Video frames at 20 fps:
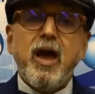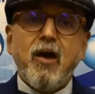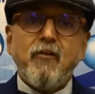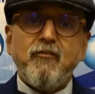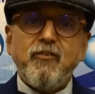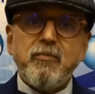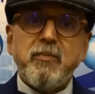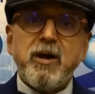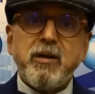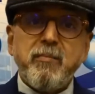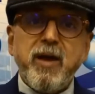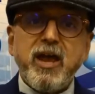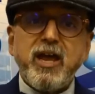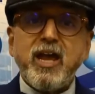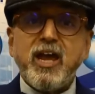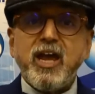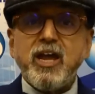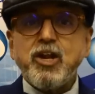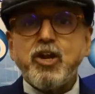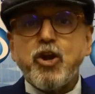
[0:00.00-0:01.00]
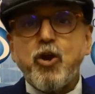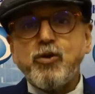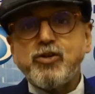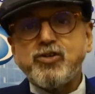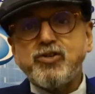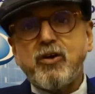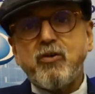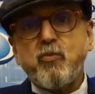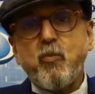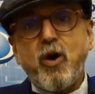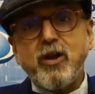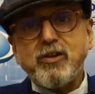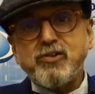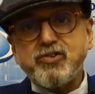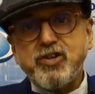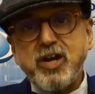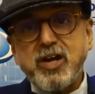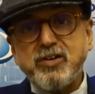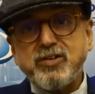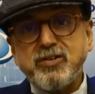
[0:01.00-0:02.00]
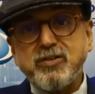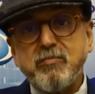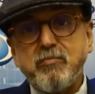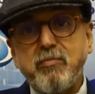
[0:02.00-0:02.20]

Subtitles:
Women making inroads on Wall Street,